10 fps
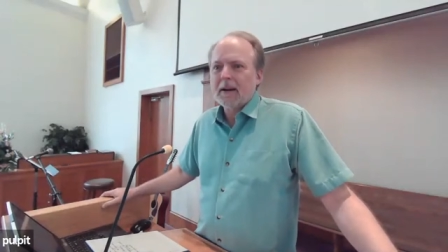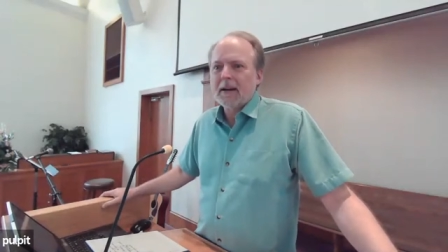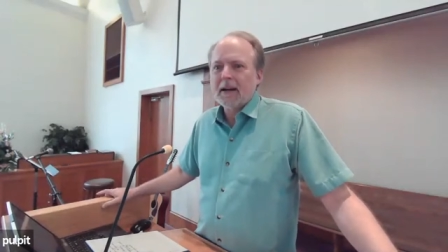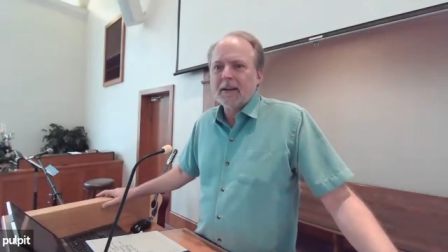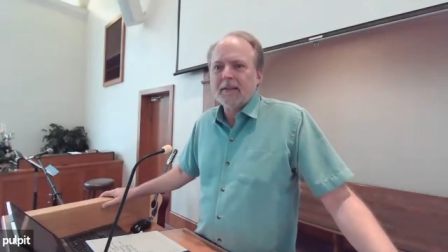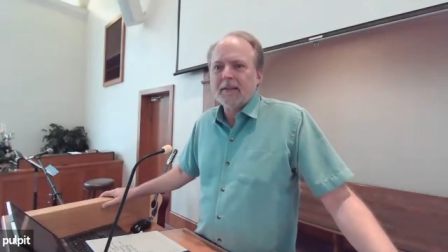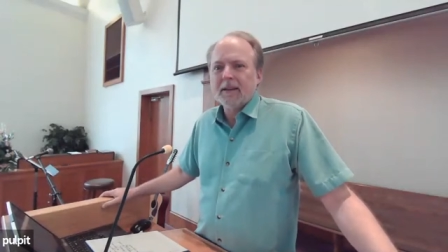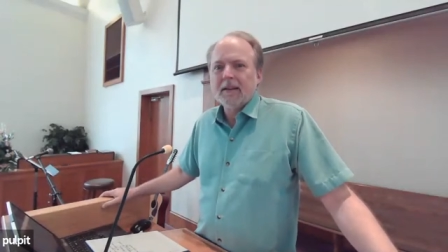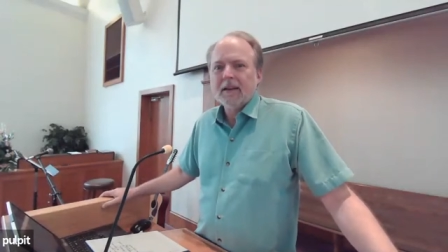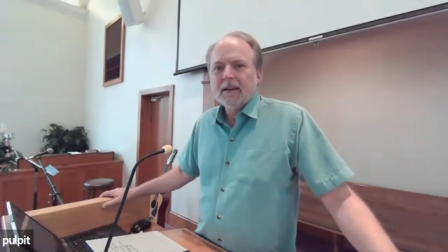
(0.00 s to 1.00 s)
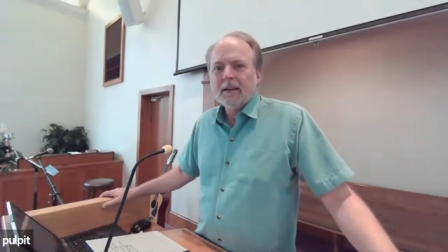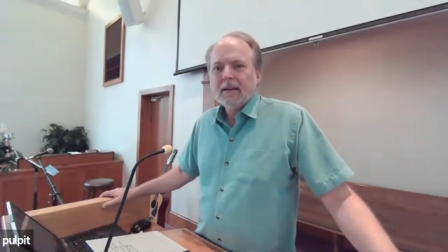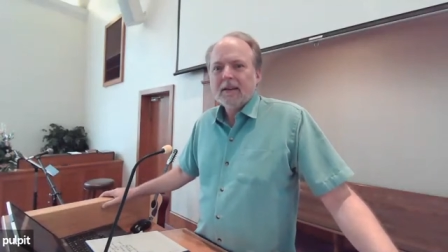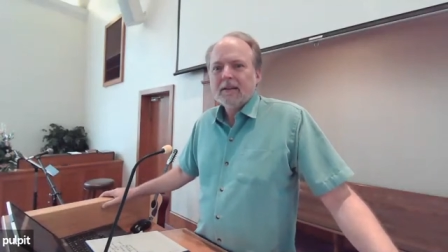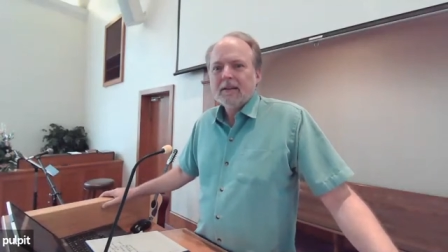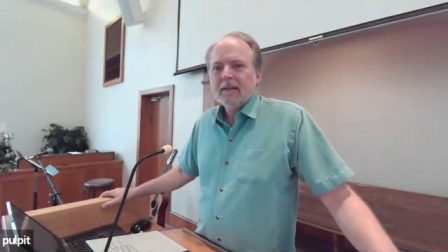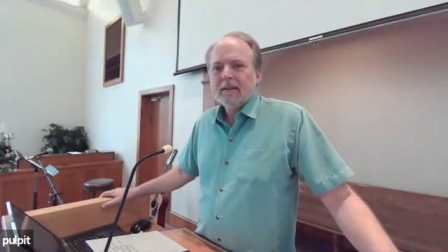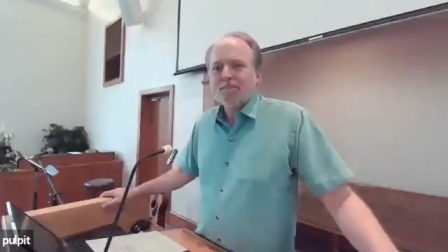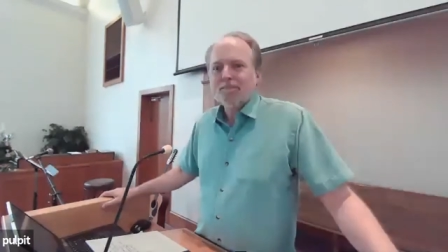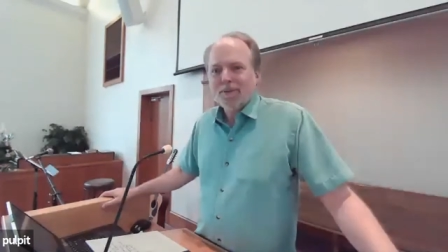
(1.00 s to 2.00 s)
I had the, the
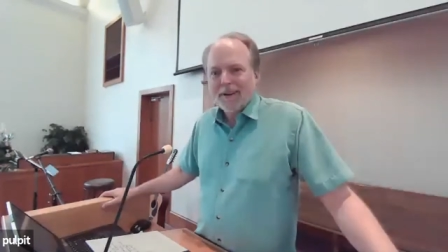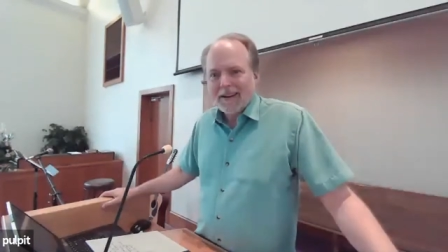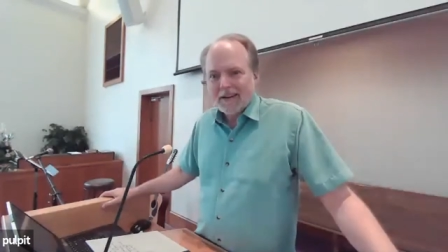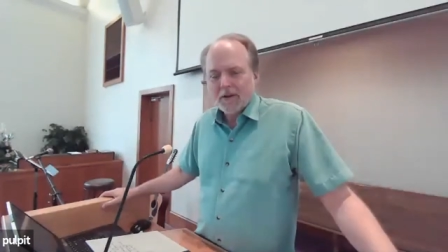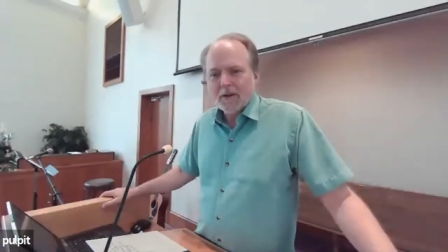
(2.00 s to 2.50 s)
pleasure,